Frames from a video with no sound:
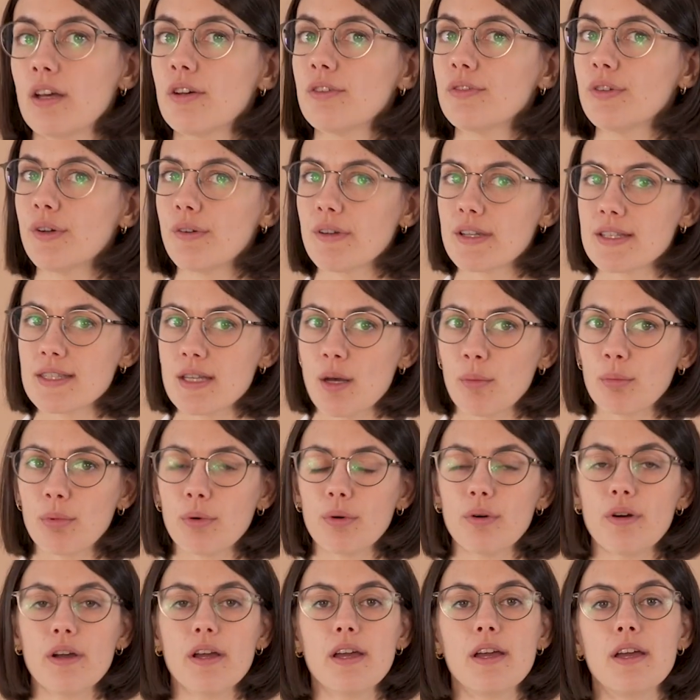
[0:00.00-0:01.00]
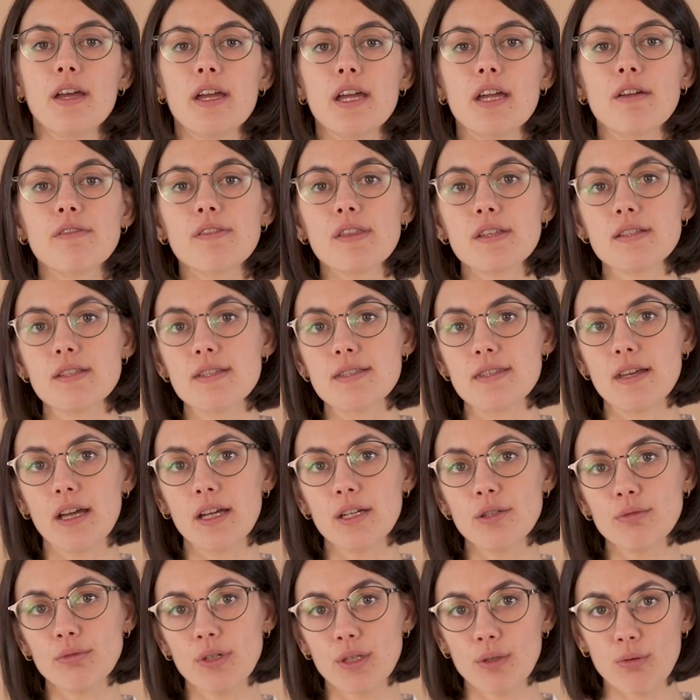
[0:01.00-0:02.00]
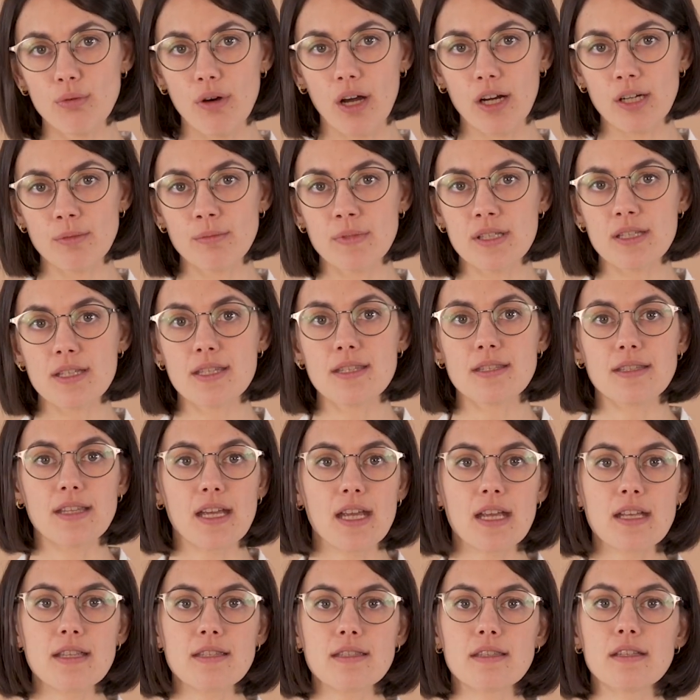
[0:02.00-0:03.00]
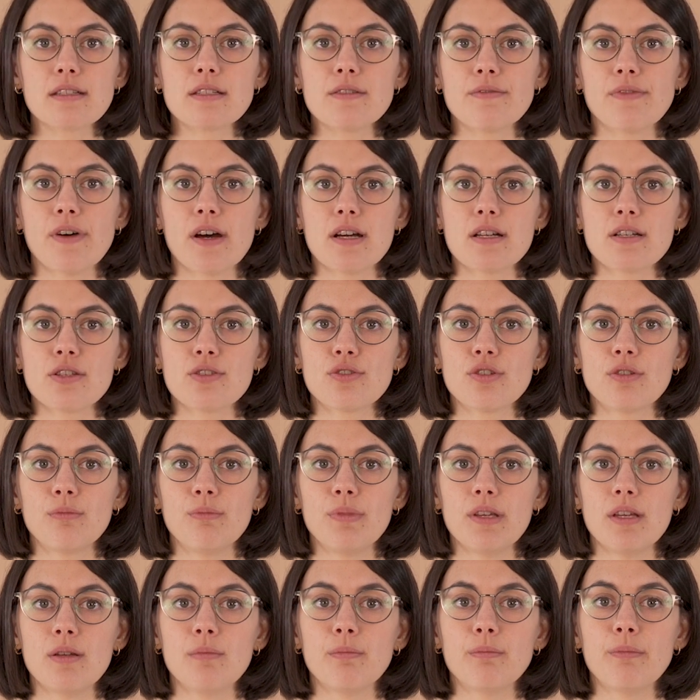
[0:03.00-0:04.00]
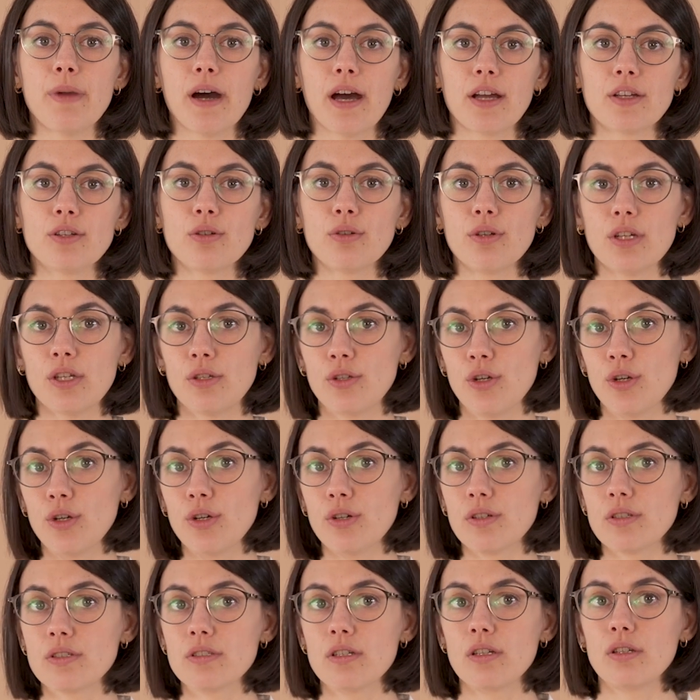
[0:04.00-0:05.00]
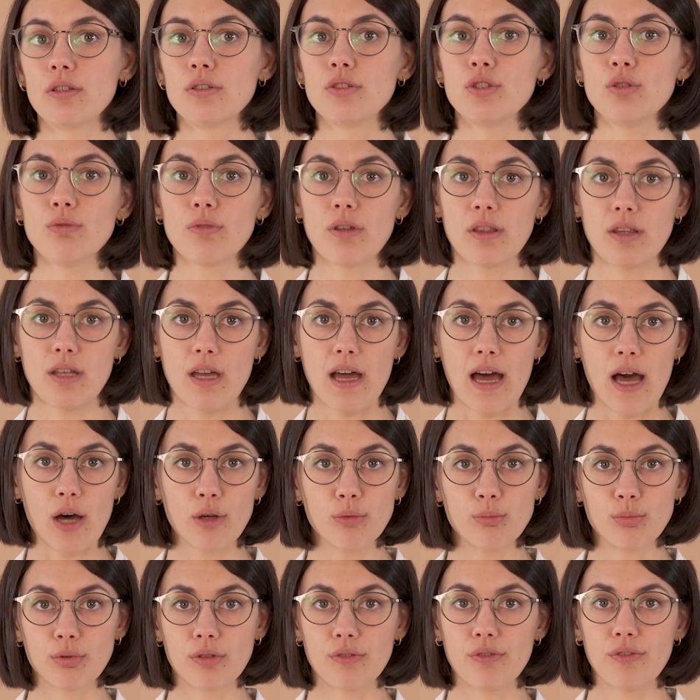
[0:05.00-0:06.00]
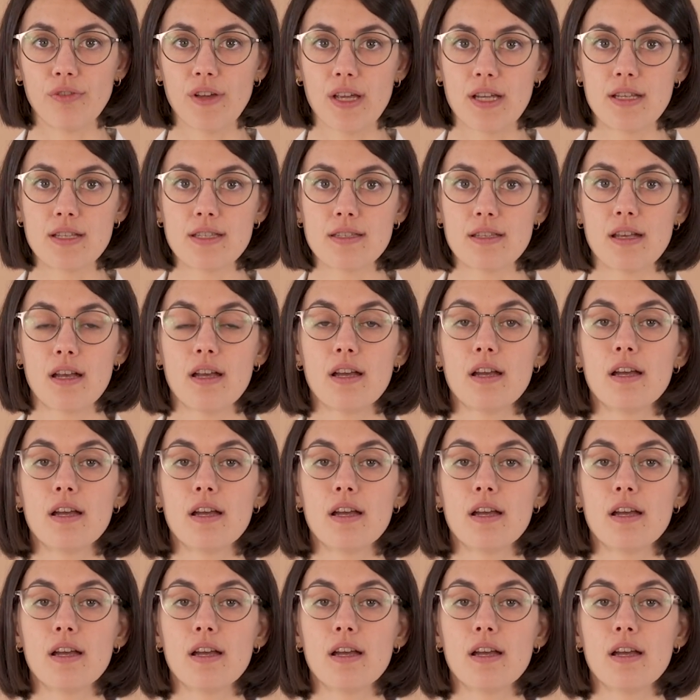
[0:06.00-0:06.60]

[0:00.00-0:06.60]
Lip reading: For example, if the design requirement states the device should be bio-inert during the output phase,